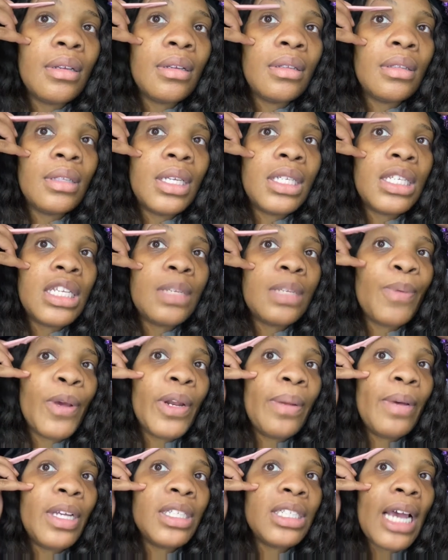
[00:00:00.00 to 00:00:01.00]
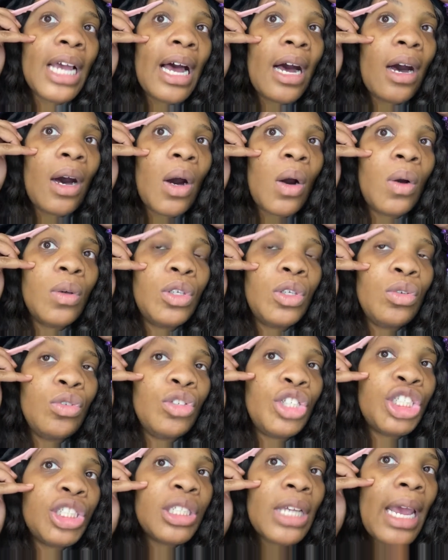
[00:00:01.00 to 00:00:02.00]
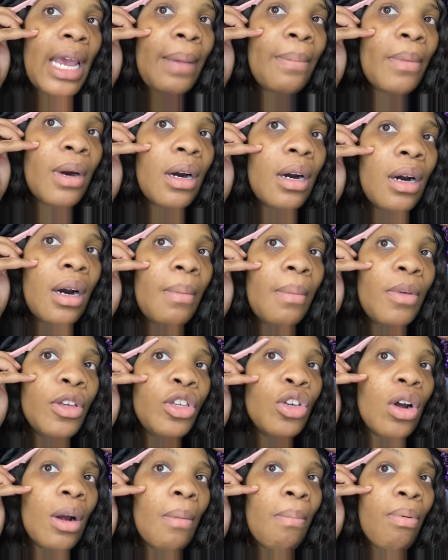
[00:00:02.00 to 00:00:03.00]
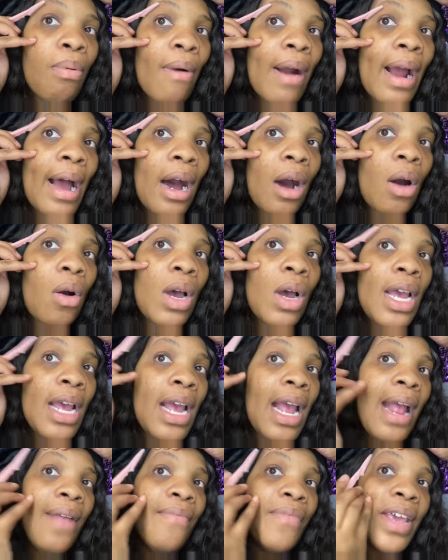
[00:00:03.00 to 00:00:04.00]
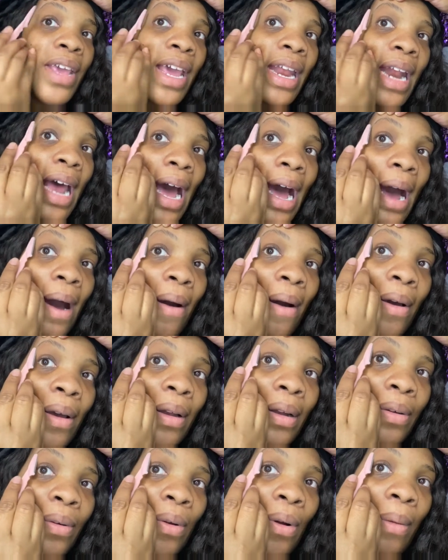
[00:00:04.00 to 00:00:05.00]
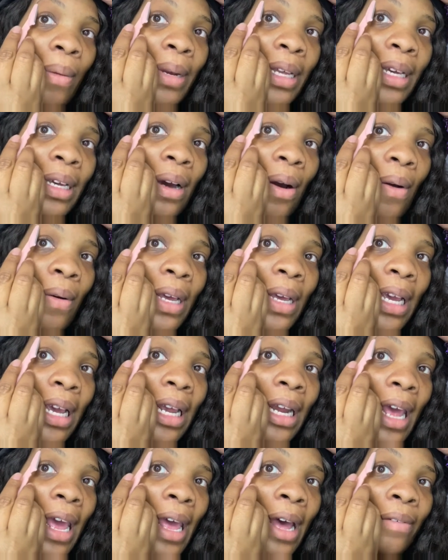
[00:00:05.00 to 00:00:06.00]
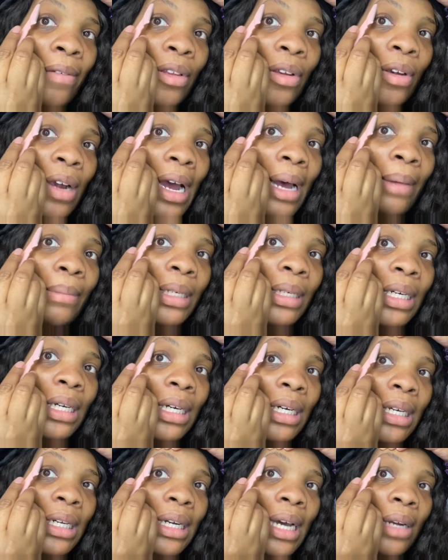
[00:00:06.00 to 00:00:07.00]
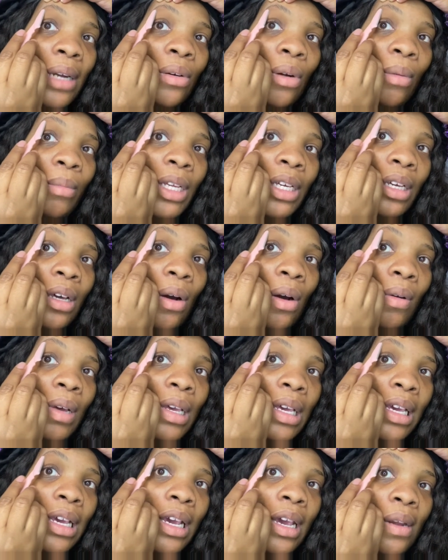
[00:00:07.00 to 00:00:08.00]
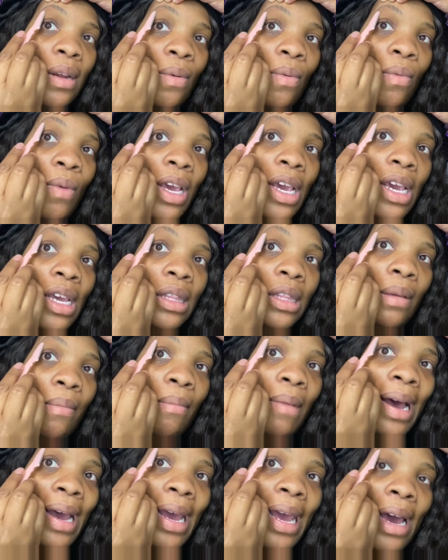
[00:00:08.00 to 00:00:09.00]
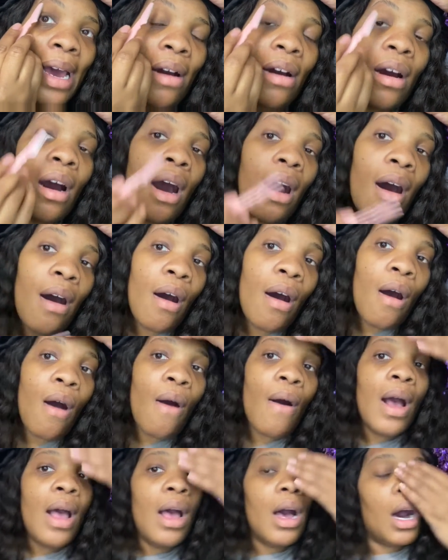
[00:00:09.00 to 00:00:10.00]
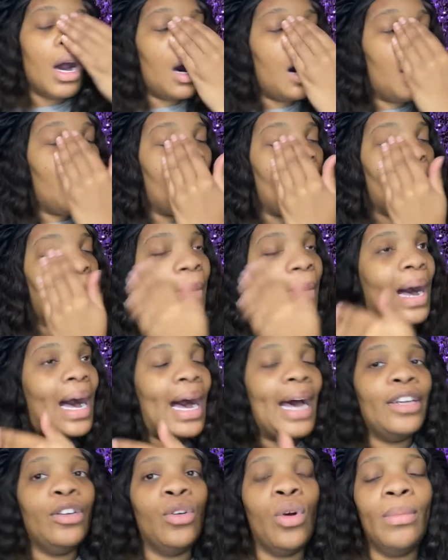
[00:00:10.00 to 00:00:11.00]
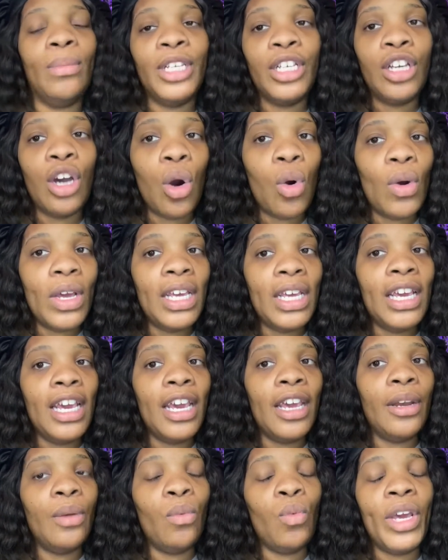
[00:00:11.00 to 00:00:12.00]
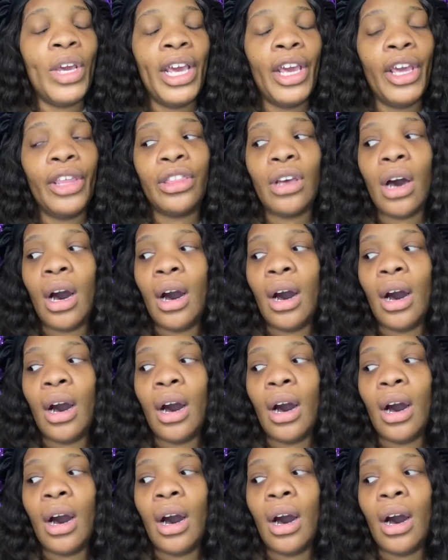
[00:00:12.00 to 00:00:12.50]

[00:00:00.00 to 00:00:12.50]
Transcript: this is pretty much how you shape up your brow. And then I'll normally go in after I'm done. I normally go in with my alcohol. I normally go in with